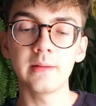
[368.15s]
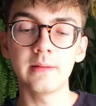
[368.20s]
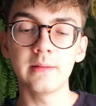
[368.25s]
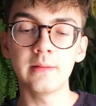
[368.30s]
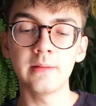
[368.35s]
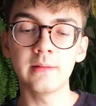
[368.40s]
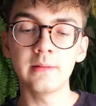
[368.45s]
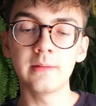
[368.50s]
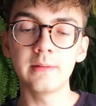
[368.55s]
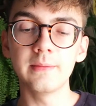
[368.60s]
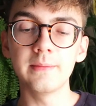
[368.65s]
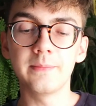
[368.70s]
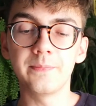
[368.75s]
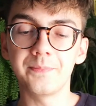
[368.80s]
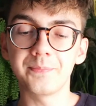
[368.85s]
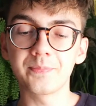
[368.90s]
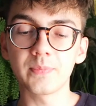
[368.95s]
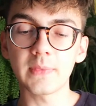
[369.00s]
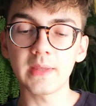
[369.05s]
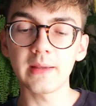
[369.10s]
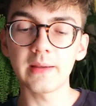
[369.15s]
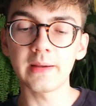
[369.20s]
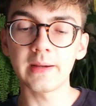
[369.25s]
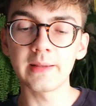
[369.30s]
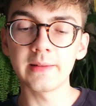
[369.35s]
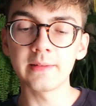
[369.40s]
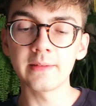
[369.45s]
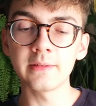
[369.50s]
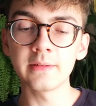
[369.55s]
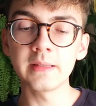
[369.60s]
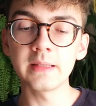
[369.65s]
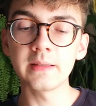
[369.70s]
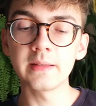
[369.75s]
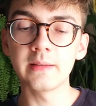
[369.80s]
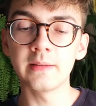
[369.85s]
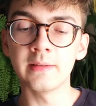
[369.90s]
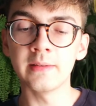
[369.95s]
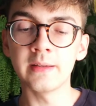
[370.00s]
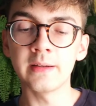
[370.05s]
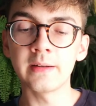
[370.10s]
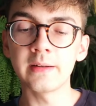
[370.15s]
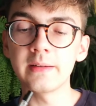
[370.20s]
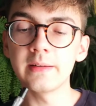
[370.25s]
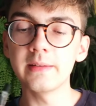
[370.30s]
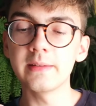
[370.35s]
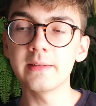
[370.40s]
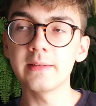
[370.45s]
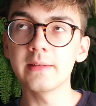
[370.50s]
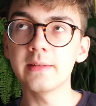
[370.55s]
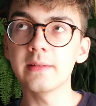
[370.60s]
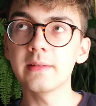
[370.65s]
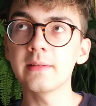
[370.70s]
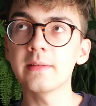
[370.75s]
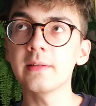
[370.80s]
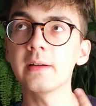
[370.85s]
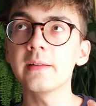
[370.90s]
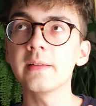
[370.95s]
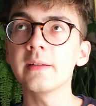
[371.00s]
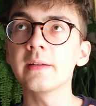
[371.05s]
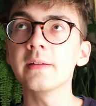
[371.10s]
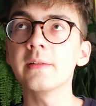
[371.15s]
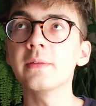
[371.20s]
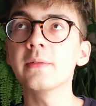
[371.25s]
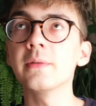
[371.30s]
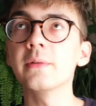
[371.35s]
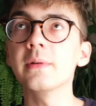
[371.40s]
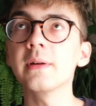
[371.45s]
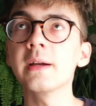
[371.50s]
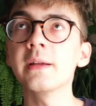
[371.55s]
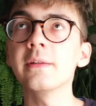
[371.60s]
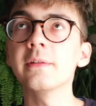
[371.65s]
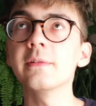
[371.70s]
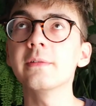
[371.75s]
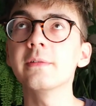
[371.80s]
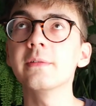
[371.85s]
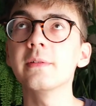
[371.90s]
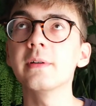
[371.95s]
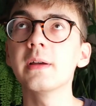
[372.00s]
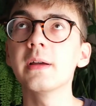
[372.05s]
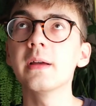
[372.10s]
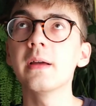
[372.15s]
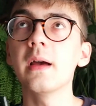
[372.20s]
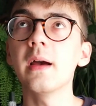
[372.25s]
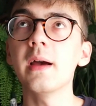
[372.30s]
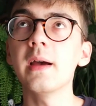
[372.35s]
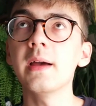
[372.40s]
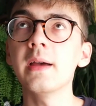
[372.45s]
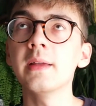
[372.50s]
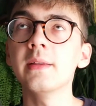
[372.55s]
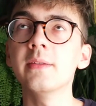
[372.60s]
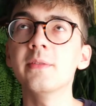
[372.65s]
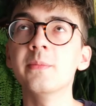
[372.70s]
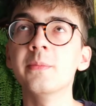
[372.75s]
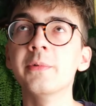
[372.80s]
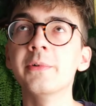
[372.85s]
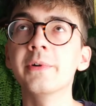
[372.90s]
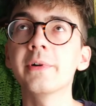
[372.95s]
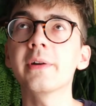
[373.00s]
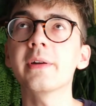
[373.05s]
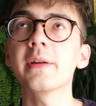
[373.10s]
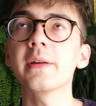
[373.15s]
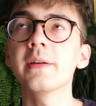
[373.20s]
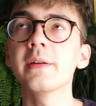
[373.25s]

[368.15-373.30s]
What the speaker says: I saw that Zara is starting to kind of add more